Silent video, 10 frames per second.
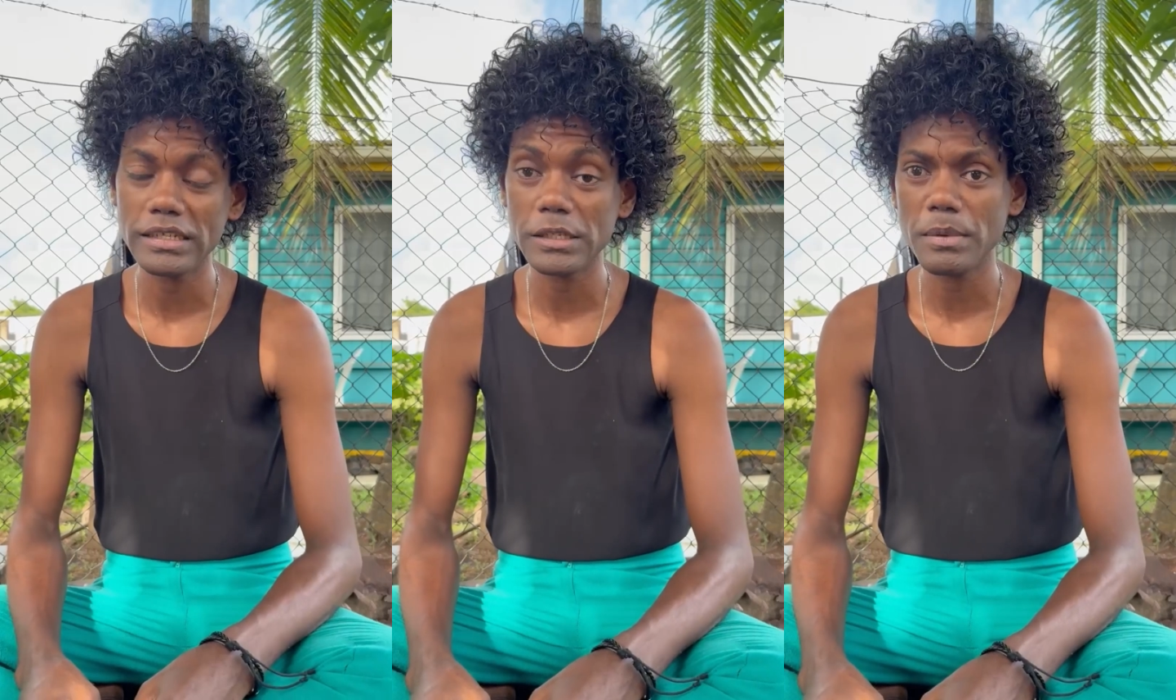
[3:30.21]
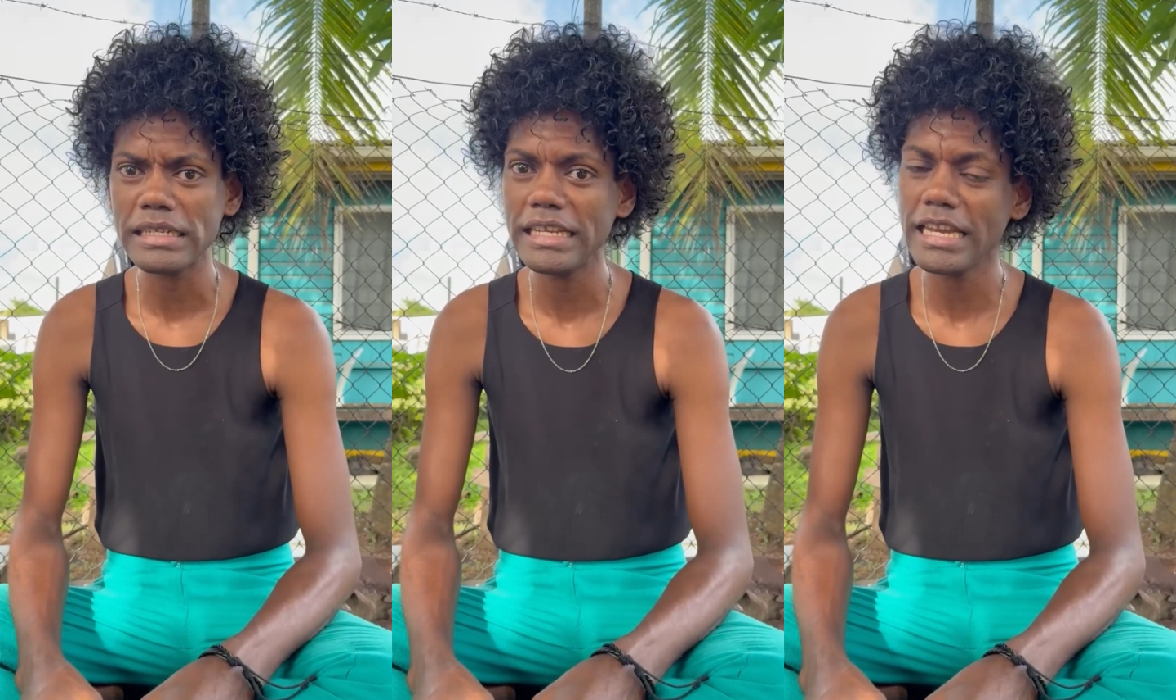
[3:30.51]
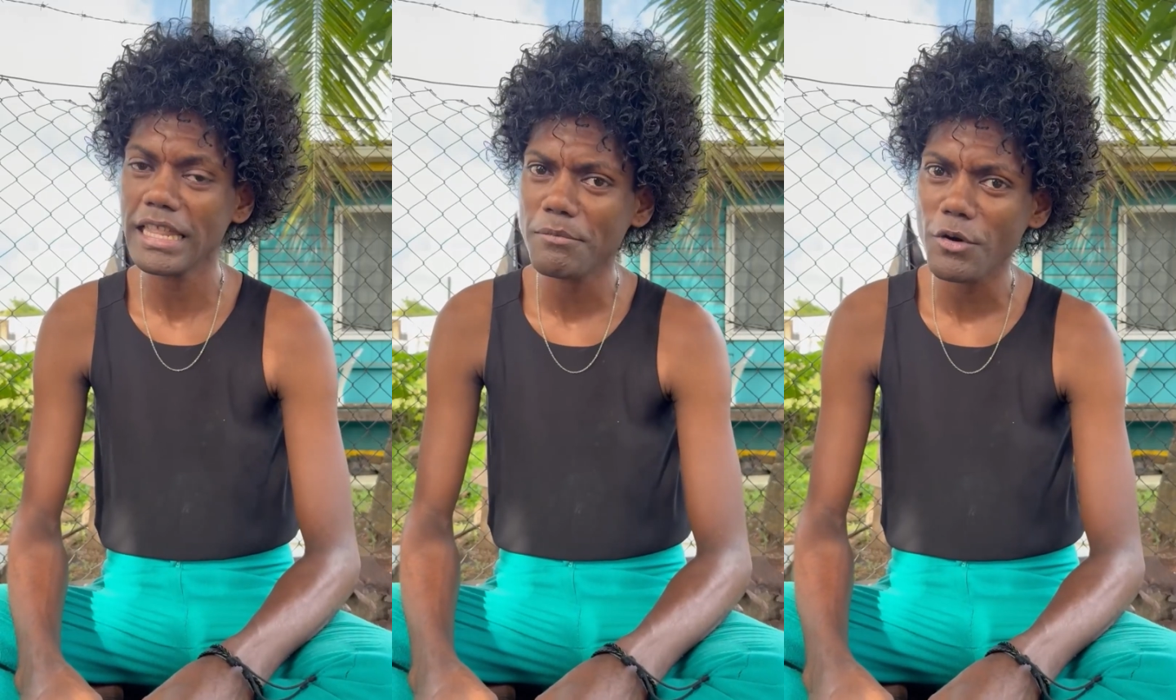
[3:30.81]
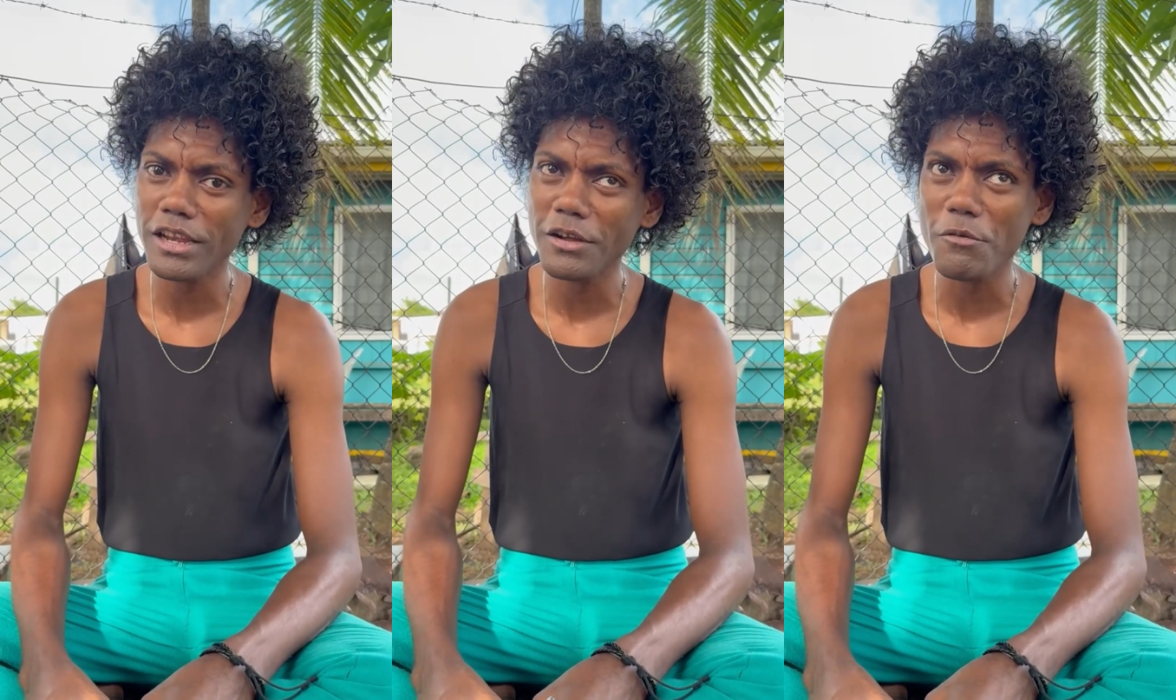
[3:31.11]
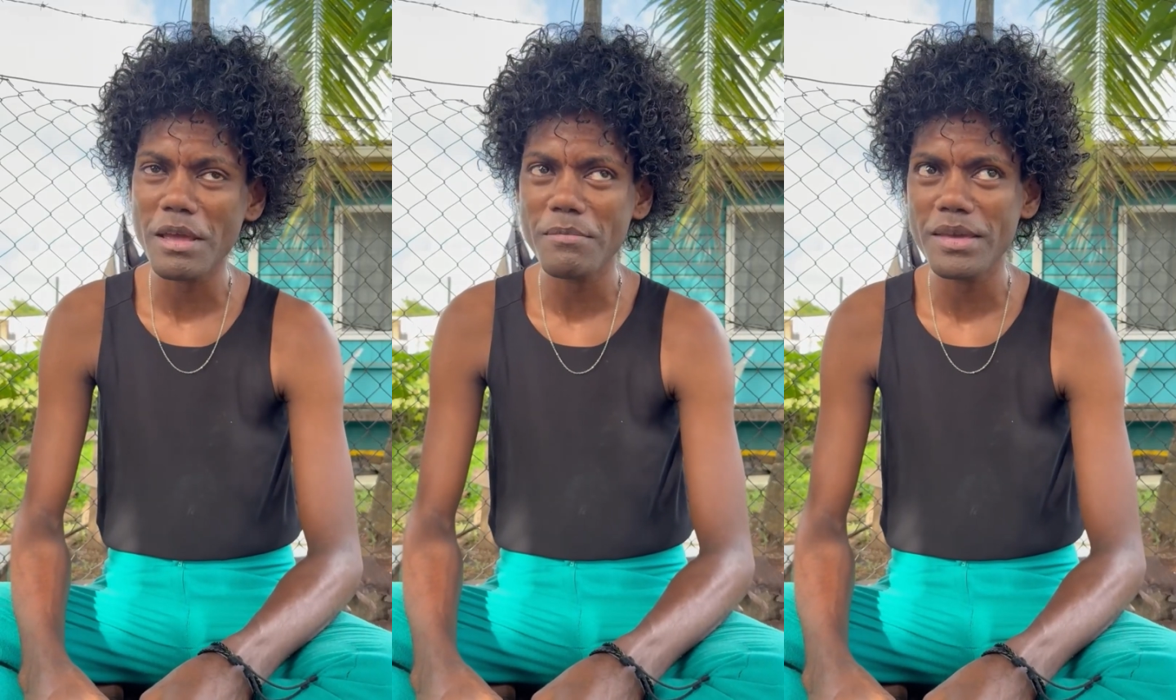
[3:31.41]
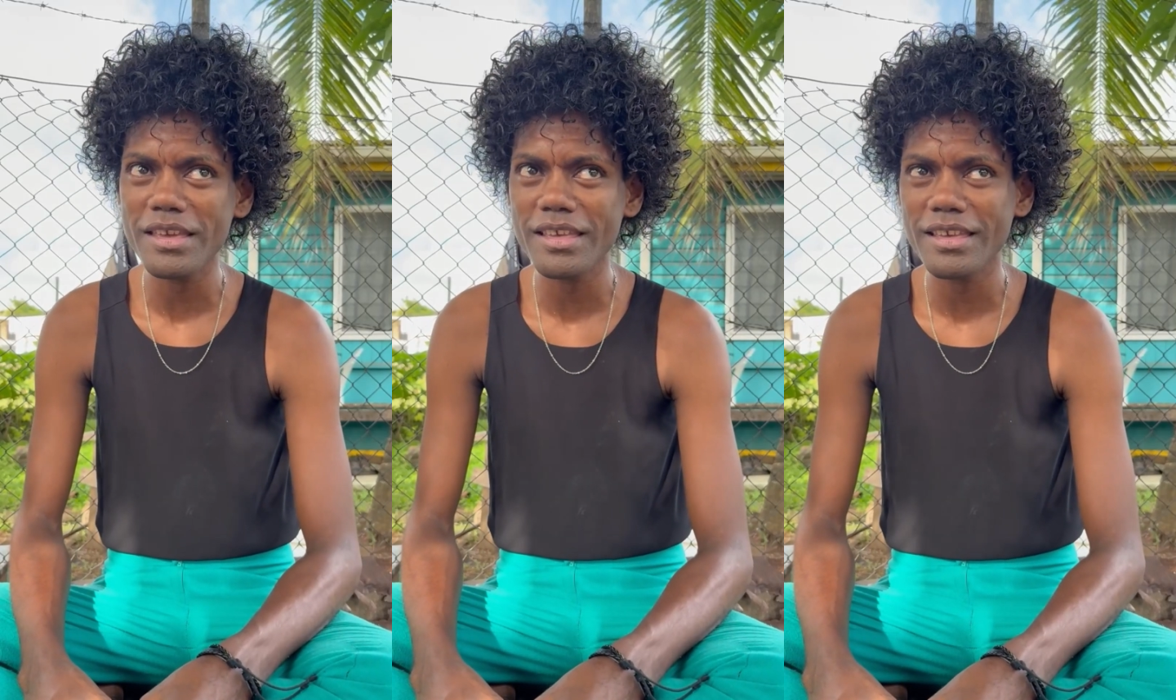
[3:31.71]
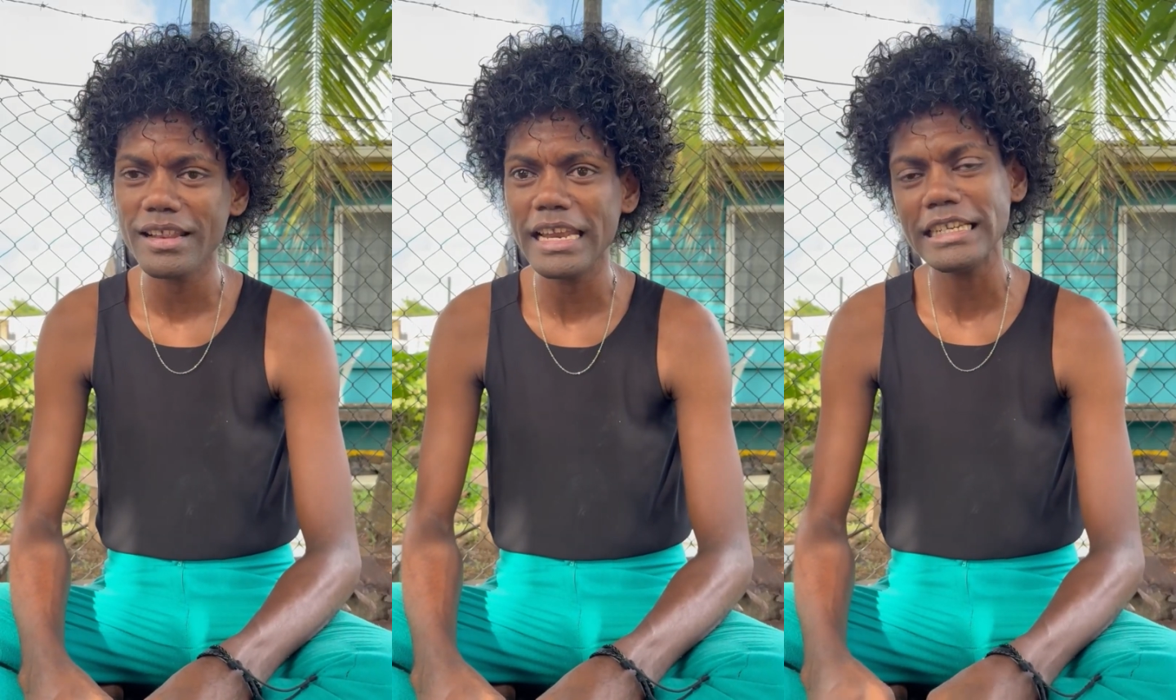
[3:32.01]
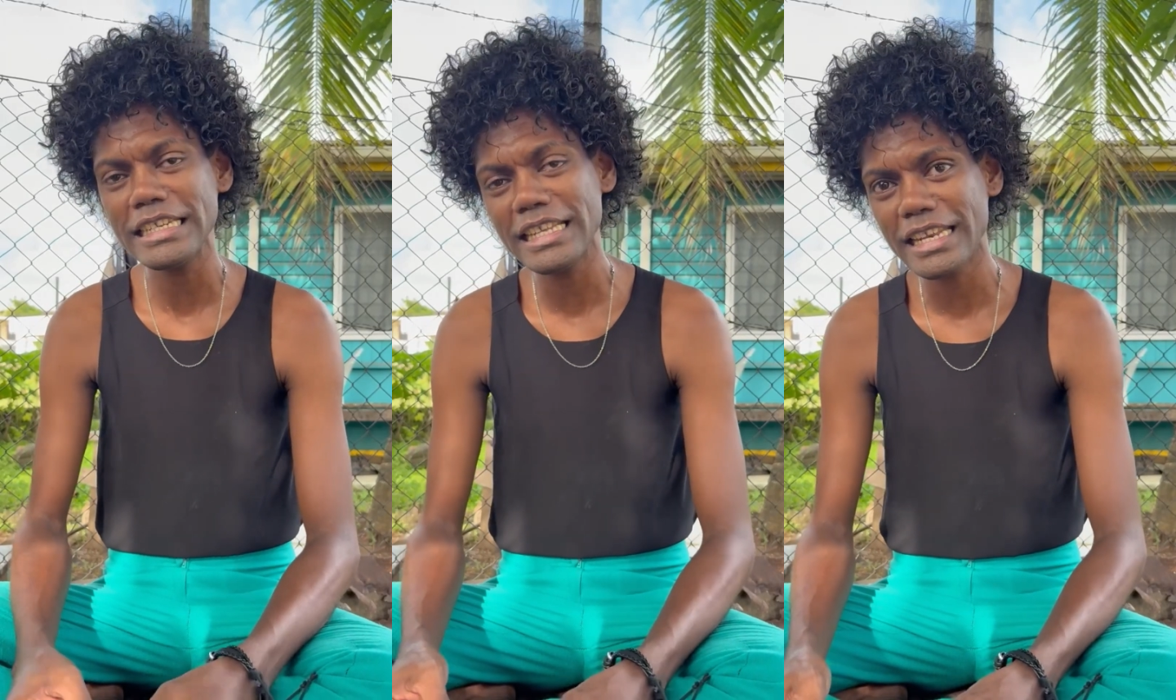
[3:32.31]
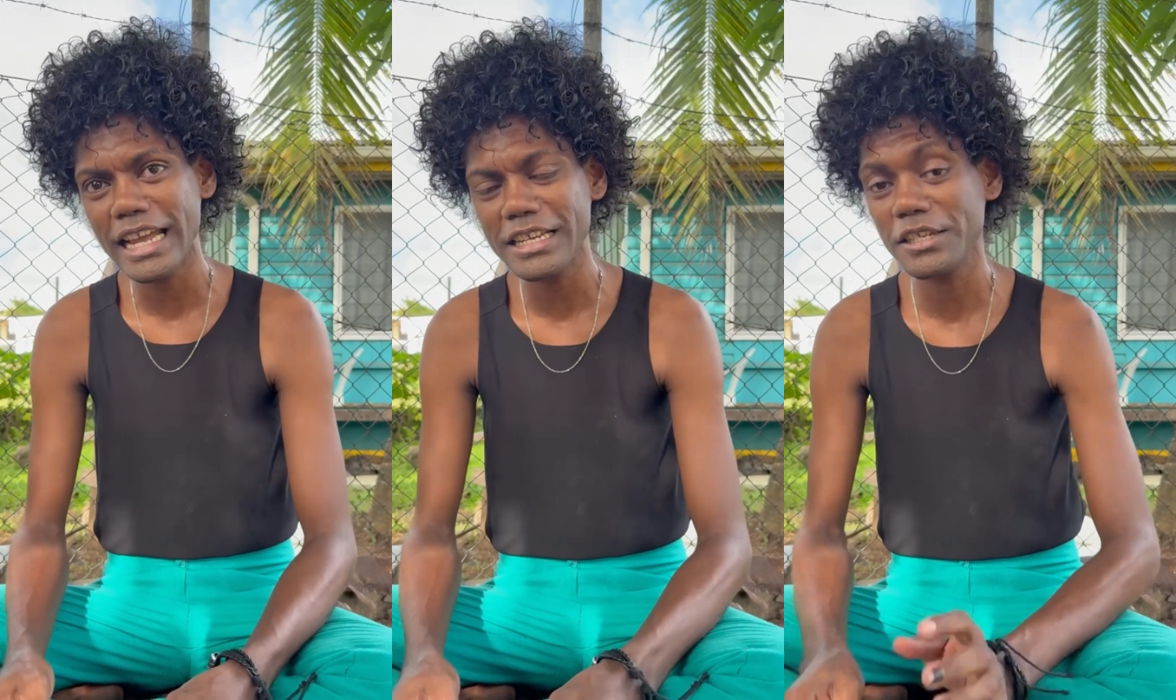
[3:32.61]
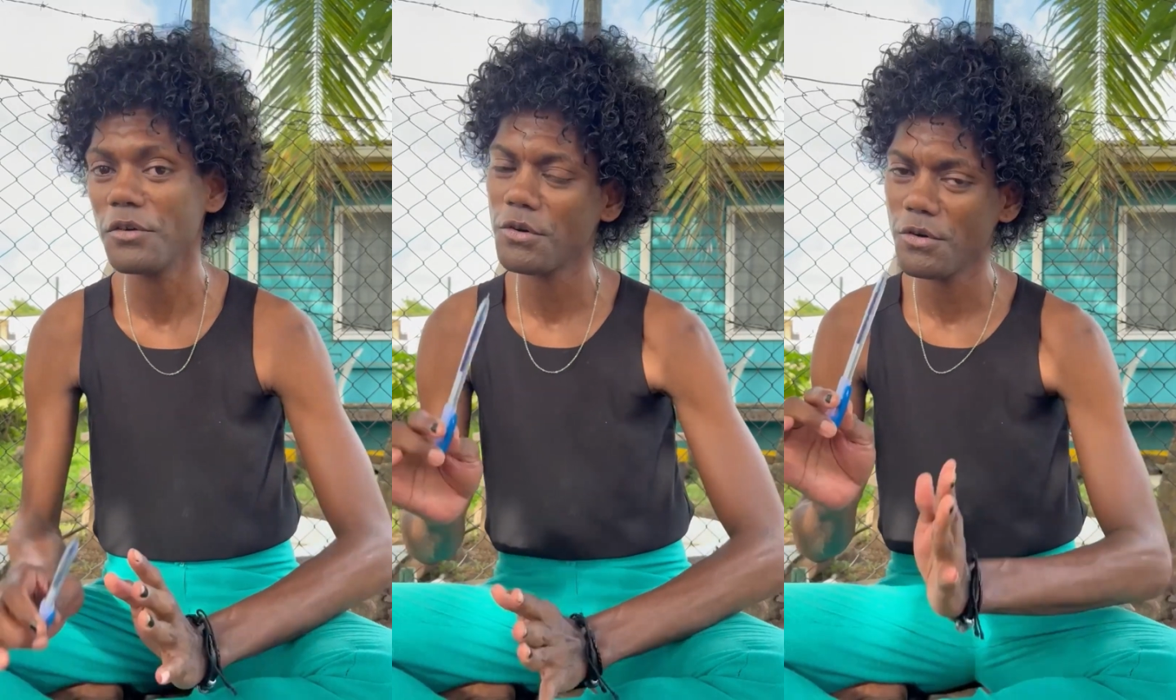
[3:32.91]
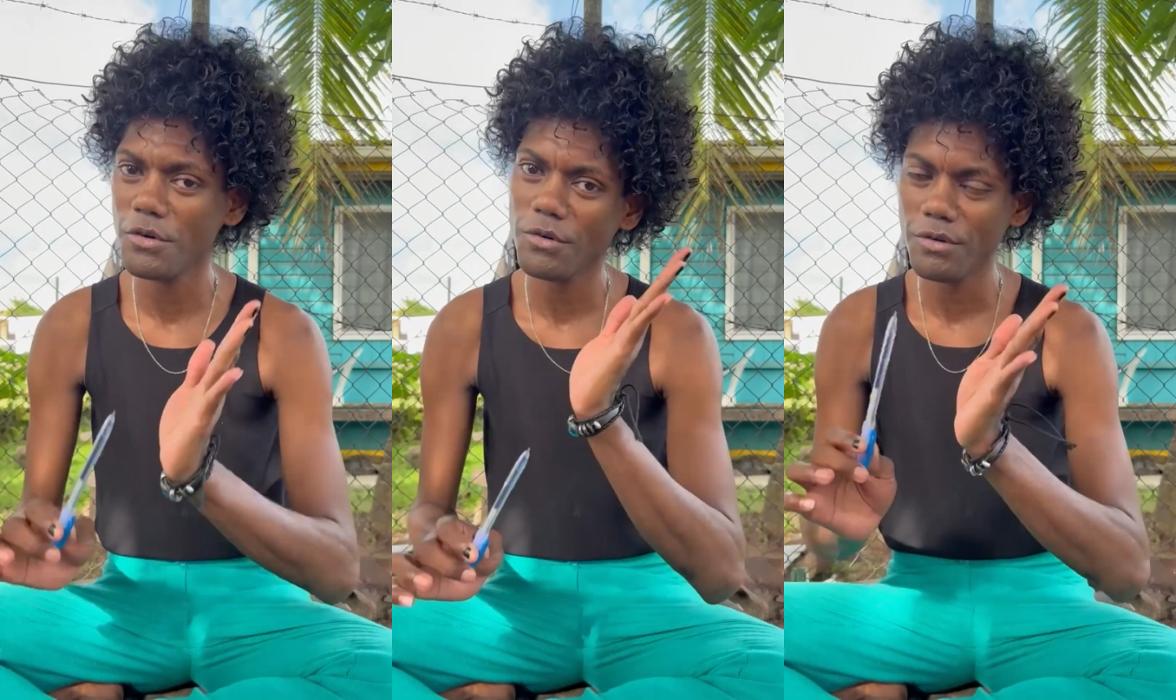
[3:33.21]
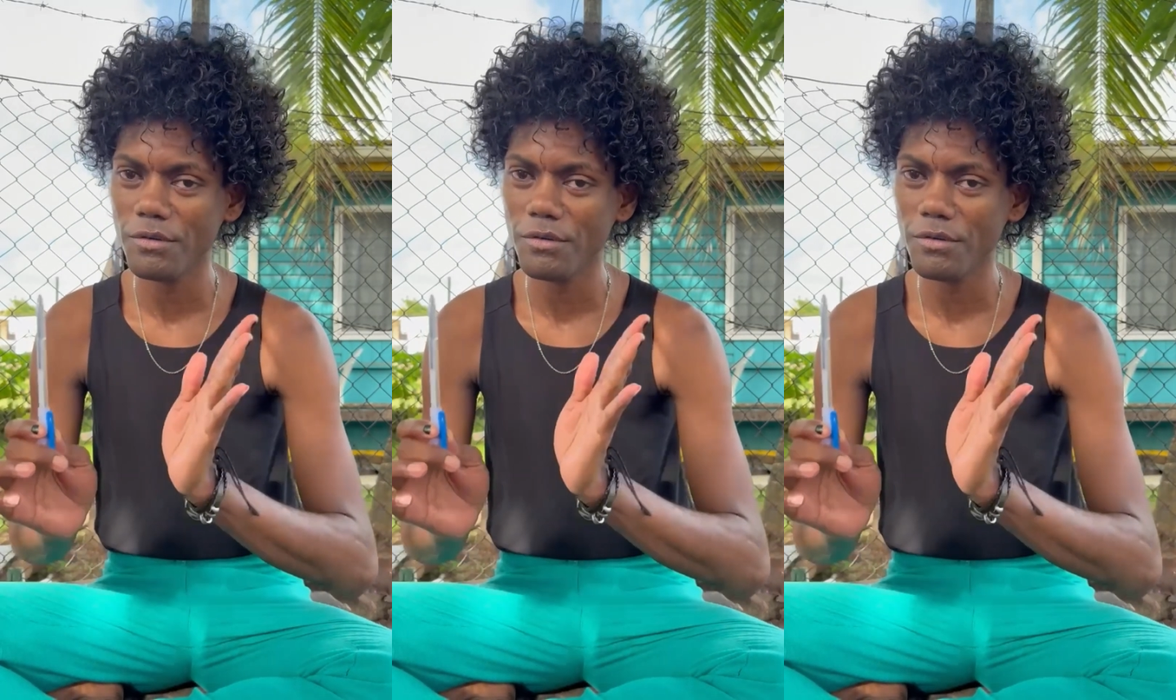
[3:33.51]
especially in the morning or maybe late in the night, or